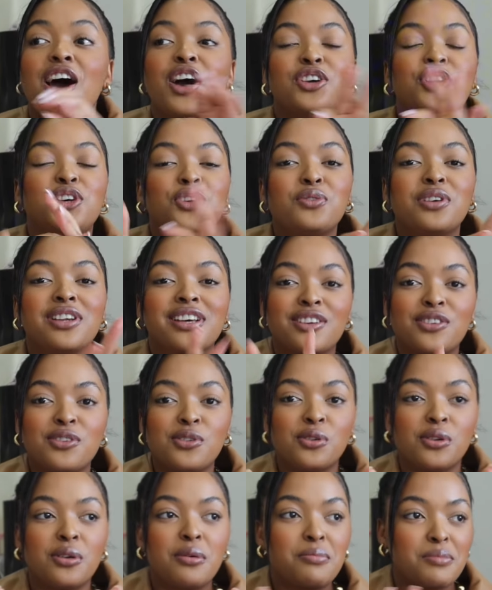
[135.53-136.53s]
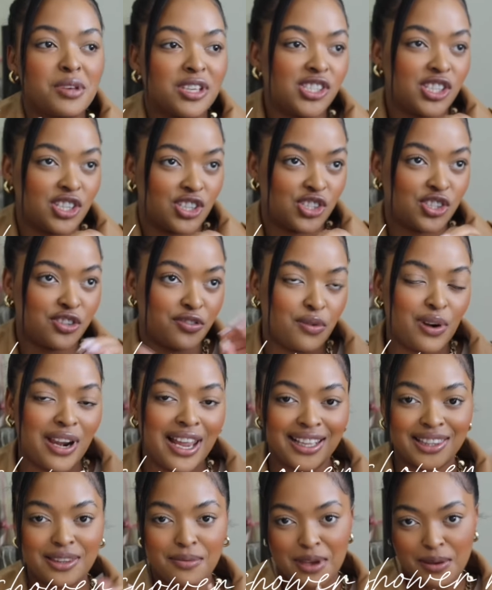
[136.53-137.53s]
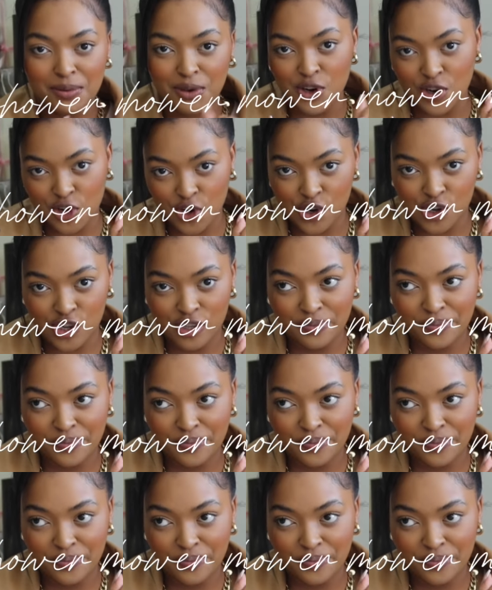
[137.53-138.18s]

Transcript: a cute little message for like the baby girl.